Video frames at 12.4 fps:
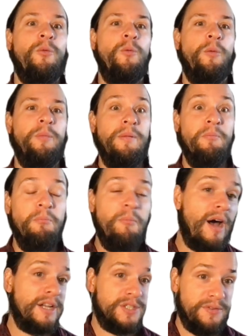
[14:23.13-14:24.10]
will be
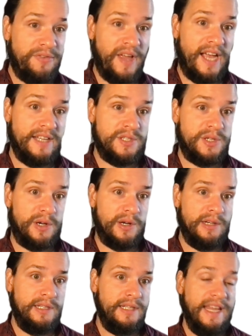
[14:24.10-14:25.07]
much
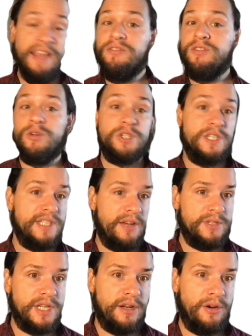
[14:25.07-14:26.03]
faster, even though she's
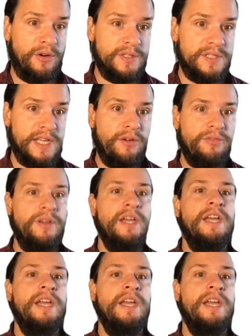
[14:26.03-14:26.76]
never done it herself.